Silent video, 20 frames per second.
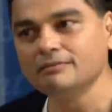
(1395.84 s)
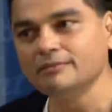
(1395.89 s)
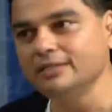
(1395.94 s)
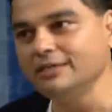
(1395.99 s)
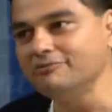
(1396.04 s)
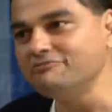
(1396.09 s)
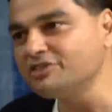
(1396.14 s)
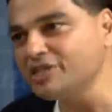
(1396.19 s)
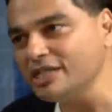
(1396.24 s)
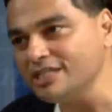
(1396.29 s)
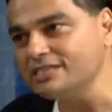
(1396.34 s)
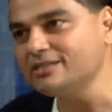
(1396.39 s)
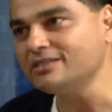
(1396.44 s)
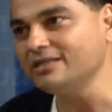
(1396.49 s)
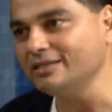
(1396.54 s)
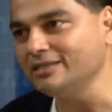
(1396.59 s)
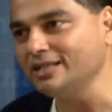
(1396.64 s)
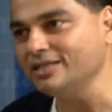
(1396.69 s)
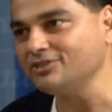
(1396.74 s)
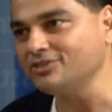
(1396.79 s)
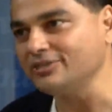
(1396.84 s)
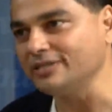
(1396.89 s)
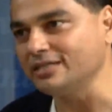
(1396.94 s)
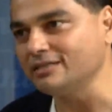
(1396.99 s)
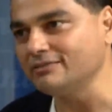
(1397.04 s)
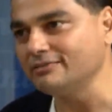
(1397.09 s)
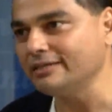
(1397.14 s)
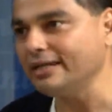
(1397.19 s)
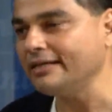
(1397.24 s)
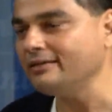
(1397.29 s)
They've changed the industry.
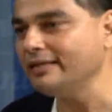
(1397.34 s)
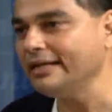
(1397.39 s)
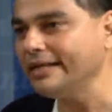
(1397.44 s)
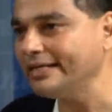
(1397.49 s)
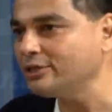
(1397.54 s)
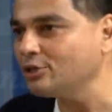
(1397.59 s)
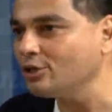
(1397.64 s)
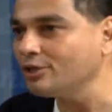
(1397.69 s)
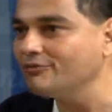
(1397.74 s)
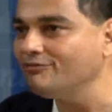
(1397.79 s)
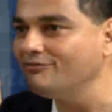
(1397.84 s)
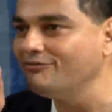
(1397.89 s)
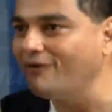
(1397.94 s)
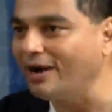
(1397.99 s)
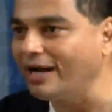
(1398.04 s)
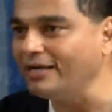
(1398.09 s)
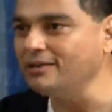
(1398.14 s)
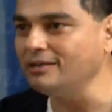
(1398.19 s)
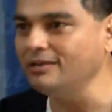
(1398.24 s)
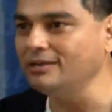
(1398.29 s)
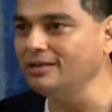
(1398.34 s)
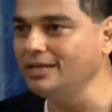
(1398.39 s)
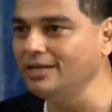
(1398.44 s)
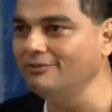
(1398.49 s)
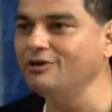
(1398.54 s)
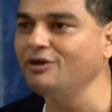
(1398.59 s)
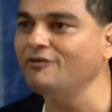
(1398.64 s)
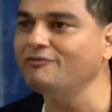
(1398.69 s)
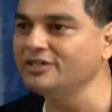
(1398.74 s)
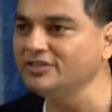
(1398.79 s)
Right? It took one
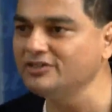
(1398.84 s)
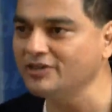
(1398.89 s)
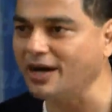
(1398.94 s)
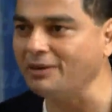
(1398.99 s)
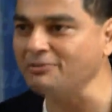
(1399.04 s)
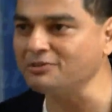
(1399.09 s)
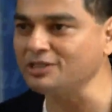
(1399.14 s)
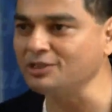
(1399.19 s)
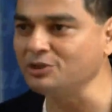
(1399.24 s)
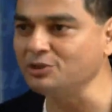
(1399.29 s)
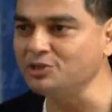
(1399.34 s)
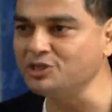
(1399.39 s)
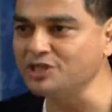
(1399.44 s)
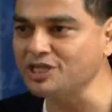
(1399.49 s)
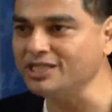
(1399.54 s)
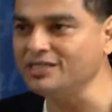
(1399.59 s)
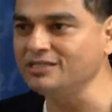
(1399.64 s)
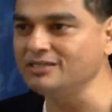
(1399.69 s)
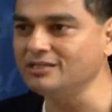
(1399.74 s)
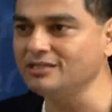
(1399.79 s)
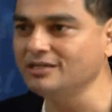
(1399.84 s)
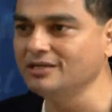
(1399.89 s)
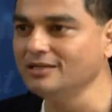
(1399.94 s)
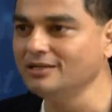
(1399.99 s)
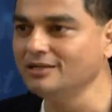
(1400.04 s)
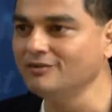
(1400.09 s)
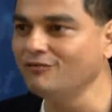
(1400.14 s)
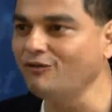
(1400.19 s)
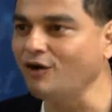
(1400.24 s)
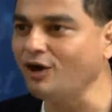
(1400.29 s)
level of disruption to change
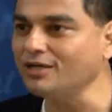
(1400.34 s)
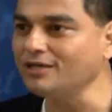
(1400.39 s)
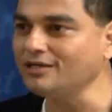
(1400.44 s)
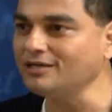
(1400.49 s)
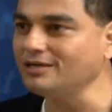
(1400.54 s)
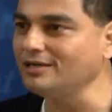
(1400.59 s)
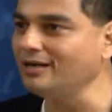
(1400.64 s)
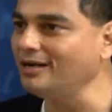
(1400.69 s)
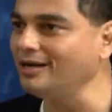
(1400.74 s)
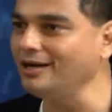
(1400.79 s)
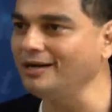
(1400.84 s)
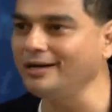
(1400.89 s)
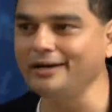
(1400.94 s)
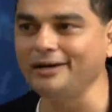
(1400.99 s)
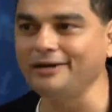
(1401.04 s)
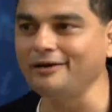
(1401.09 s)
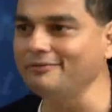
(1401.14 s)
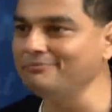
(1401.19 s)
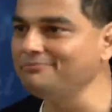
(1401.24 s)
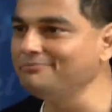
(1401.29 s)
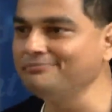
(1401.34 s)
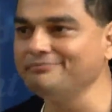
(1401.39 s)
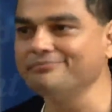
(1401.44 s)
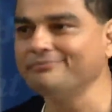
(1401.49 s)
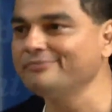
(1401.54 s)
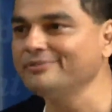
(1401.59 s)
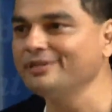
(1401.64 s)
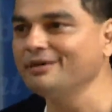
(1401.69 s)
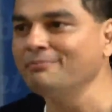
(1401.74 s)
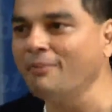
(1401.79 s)
what
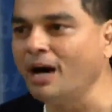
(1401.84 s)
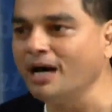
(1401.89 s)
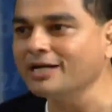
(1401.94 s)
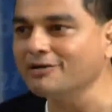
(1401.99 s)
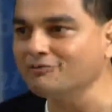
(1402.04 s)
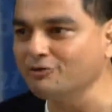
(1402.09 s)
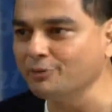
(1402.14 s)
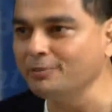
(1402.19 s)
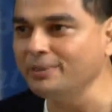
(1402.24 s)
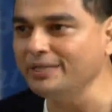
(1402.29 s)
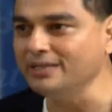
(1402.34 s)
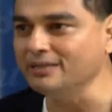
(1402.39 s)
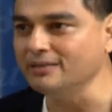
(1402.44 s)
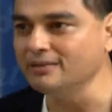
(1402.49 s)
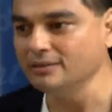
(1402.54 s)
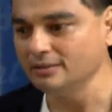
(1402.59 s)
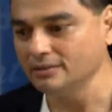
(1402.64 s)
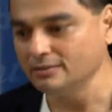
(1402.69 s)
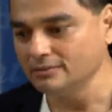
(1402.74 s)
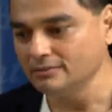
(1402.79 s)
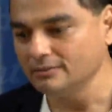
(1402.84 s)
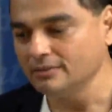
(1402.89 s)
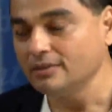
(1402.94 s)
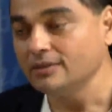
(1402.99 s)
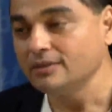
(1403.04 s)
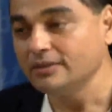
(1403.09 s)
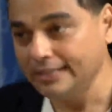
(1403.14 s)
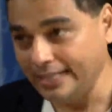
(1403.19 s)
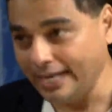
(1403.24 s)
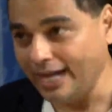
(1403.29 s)
the market would be.
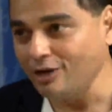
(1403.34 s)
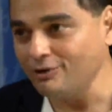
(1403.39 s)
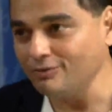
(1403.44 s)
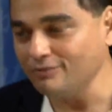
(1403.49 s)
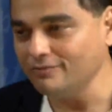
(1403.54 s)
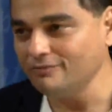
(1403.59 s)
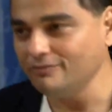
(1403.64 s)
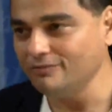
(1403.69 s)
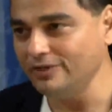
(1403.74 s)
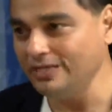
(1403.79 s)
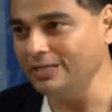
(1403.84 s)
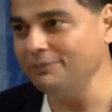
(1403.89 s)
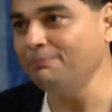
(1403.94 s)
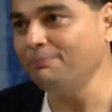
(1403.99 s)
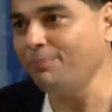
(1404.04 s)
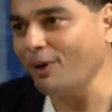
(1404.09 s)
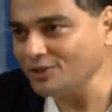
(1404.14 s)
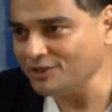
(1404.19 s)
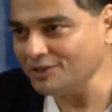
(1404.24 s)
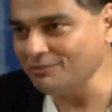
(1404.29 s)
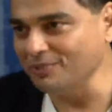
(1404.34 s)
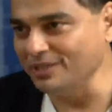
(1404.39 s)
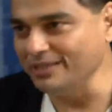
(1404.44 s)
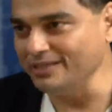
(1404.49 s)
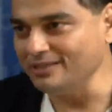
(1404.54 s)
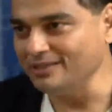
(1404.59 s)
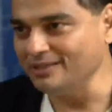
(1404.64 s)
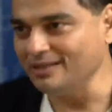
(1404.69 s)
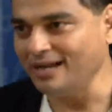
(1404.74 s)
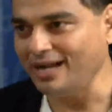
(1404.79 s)
Now, Winnie
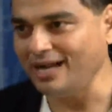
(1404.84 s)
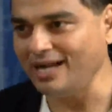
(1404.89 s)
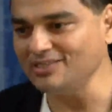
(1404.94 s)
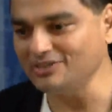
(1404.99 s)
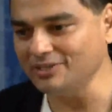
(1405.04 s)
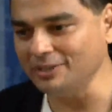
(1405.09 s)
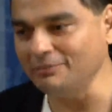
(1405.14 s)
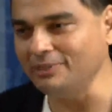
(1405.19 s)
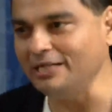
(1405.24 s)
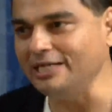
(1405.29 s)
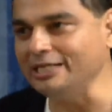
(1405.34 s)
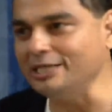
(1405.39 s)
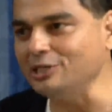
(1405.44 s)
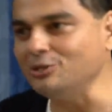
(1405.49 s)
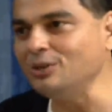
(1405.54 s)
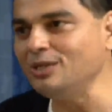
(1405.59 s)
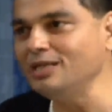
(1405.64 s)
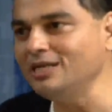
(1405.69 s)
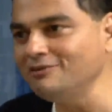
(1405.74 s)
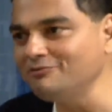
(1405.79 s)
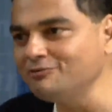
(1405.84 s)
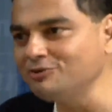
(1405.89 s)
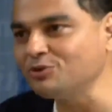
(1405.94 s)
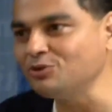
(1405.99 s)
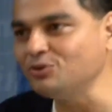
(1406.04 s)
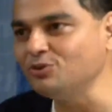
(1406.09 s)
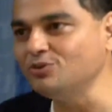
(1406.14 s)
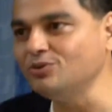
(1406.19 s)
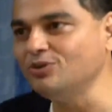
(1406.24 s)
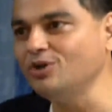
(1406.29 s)
possibly has the ability to live
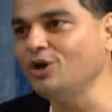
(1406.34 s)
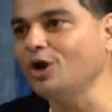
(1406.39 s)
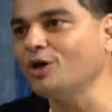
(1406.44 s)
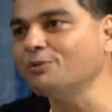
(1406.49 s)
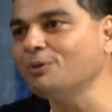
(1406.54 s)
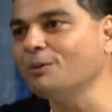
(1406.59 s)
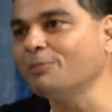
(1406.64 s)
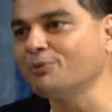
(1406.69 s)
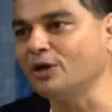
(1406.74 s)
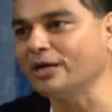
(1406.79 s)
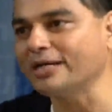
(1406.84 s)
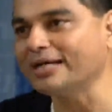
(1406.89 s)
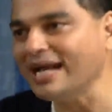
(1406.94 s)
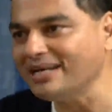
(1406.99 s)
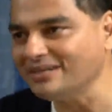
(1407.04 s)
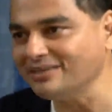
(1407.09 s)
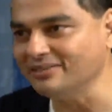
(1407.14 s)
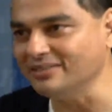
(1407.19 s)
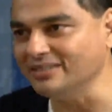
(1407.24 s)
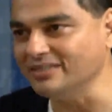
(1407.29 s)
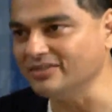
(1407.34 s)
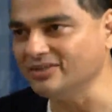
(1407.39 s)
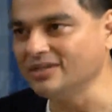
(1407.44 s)
through a lot more product categories.